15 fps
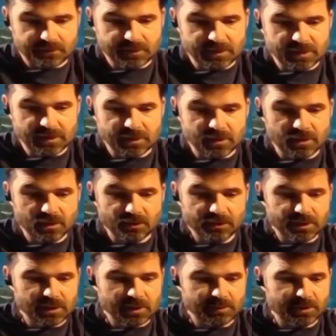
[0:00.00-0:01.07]
I'm going to hold
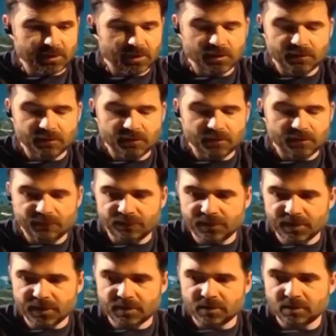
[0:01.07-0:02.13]
it up and
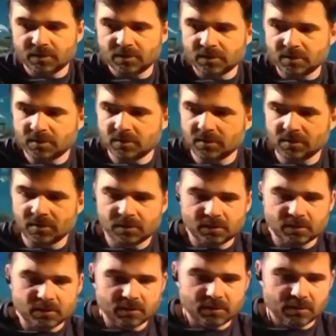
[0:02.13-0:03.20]
hopefully
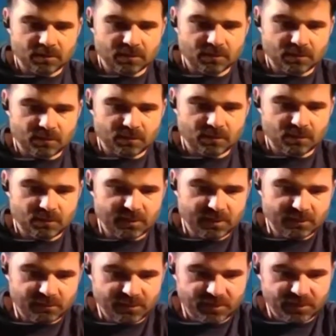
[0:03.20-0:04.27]
we'll be
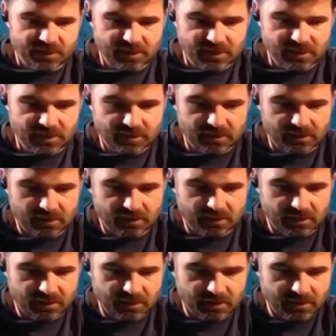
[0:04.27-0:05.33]
able to see
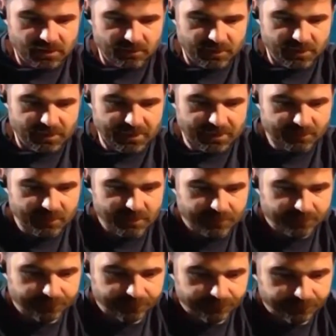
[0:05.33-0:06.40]
something happening.